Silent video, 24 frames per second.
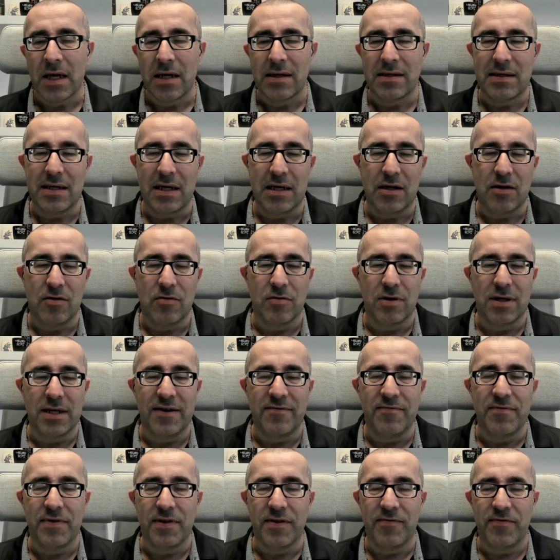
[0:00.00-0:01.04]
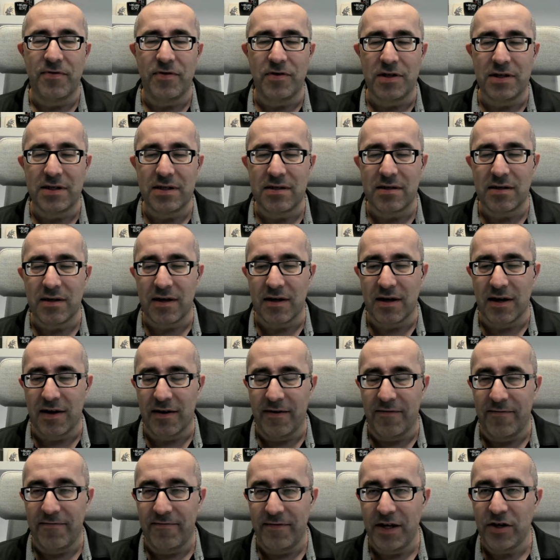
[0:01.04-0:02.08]
So even the first
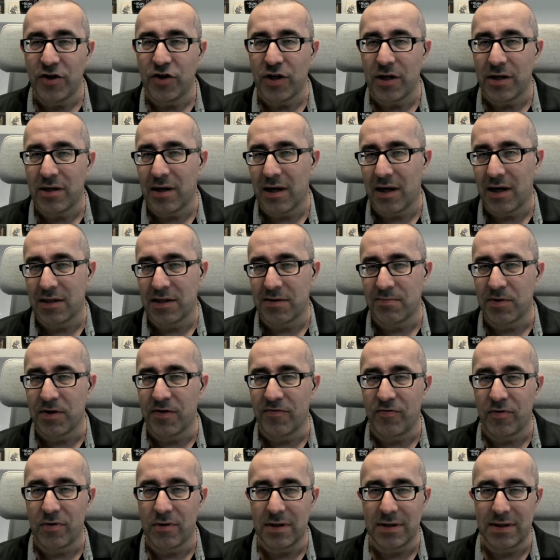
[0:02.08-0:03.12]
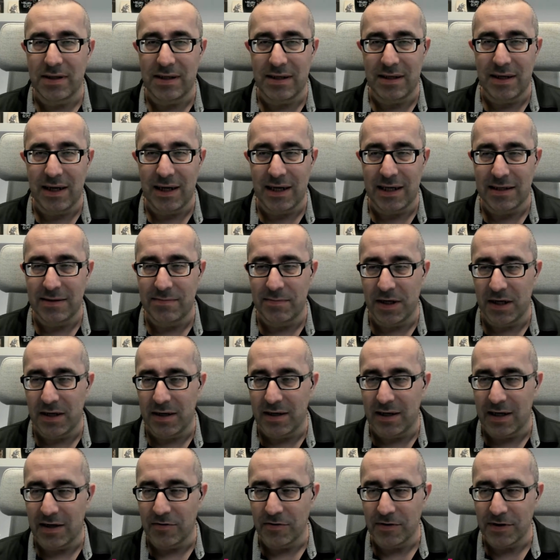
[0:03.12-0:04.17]
feature enhancement for SE has been
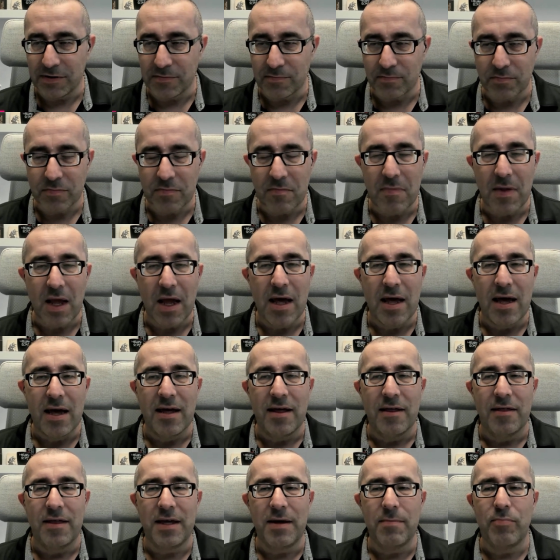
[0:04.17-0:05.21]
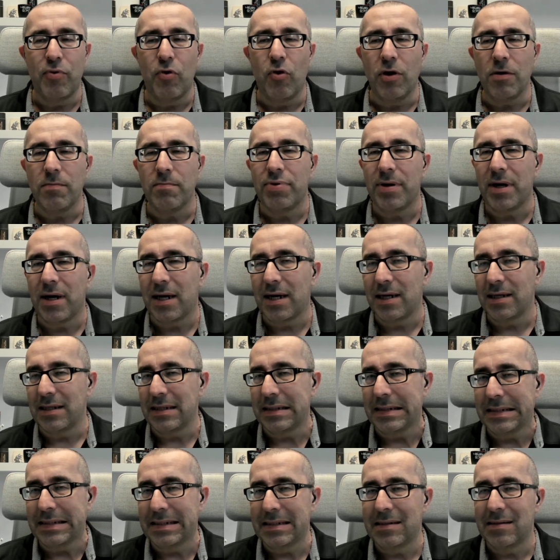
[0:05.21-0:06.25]
announced. The important part
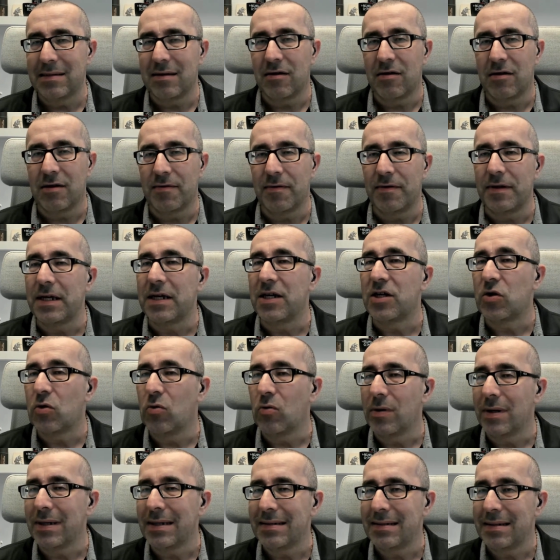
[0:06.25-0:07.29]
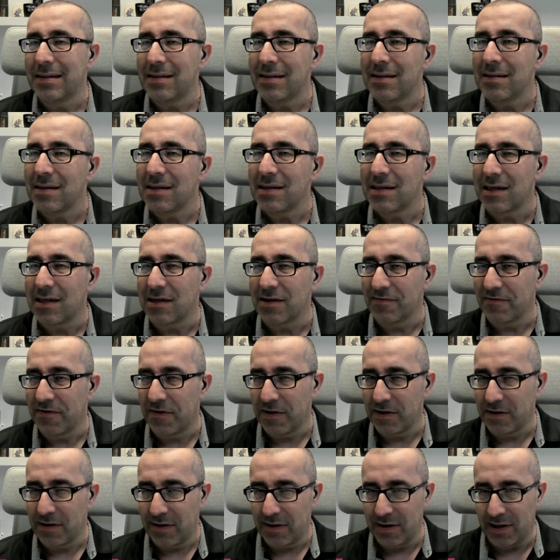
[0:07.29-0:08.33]
is on the coexistence side of
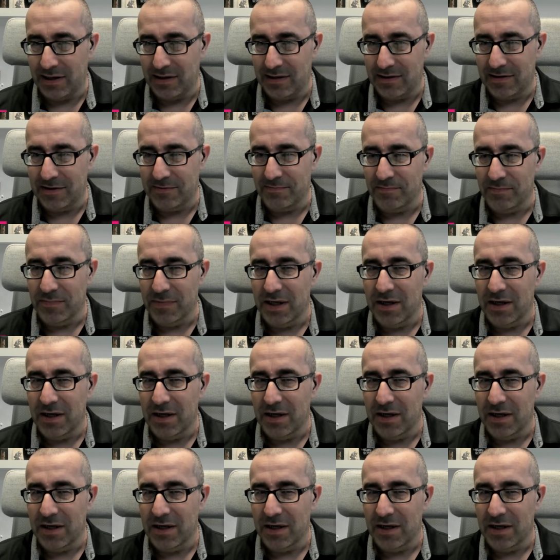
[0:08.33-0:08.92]
things.